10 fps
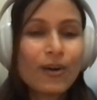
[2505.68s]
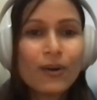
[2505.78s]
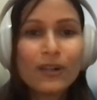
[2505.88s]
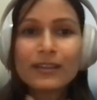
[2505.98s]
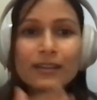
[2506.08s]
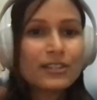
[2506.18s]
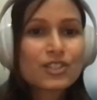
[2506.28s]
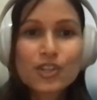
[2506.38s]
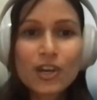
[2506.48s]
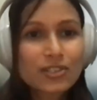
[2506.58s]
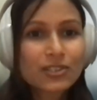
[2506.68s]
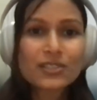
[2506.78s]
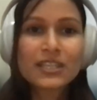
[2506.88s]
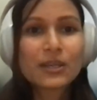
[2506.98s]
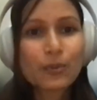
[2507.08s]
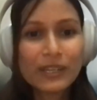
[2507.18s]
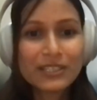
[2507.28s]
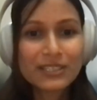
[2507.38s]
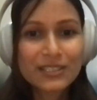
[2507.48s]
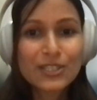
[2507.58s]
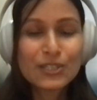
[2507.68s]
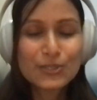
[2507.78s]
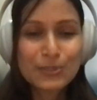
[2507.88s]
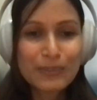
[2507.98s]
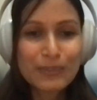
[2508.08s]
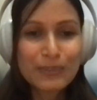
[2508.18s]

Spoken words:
all the structures, equations used